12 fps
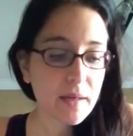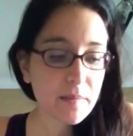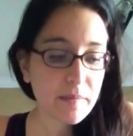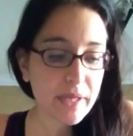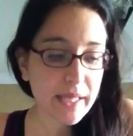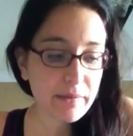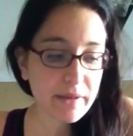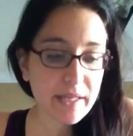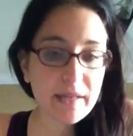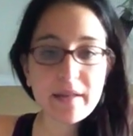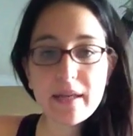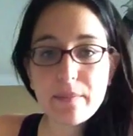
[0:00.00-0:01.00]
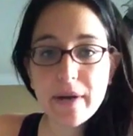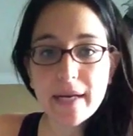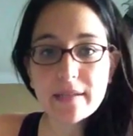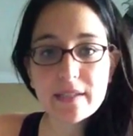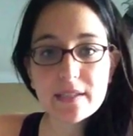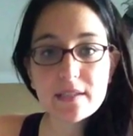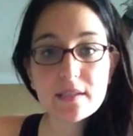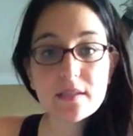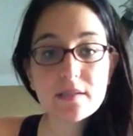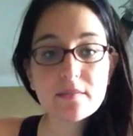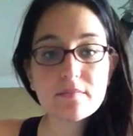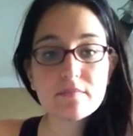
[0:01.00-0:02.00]
But like with anything, practice
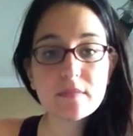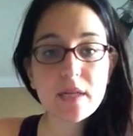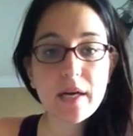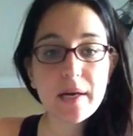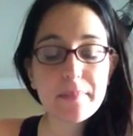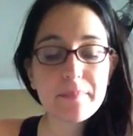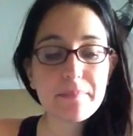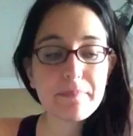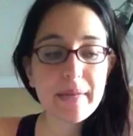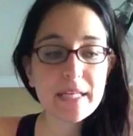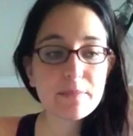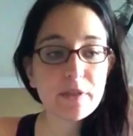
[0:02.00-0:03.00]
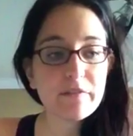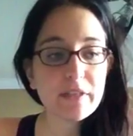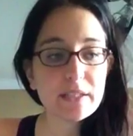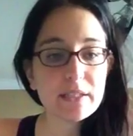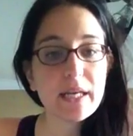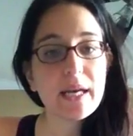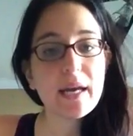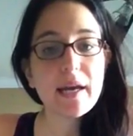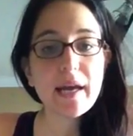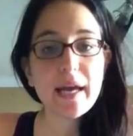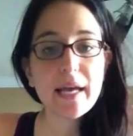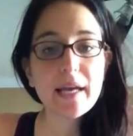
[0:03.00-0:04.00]
makes perfect,
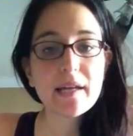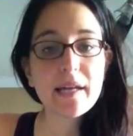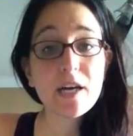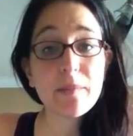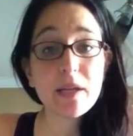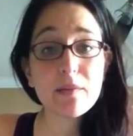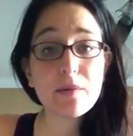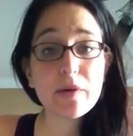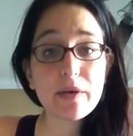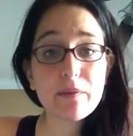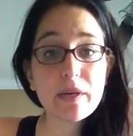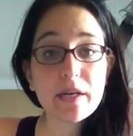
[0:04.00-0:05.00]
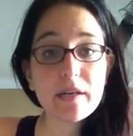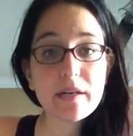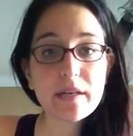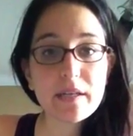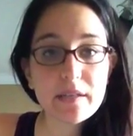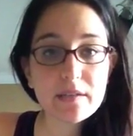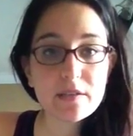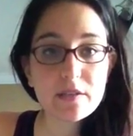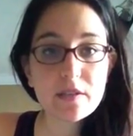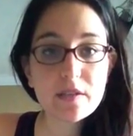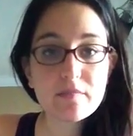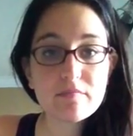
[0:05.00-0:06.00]
and now I'm at the point where it's
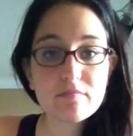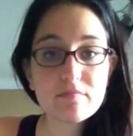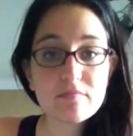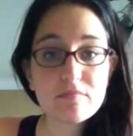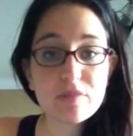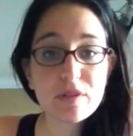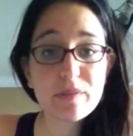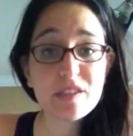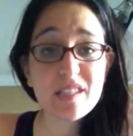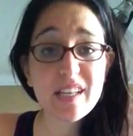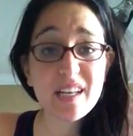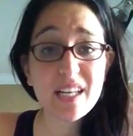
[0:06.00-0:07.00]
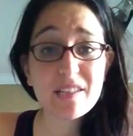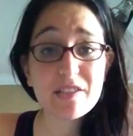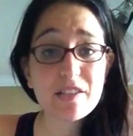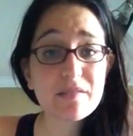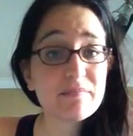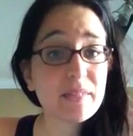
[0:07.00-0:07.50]
pretty much second nature.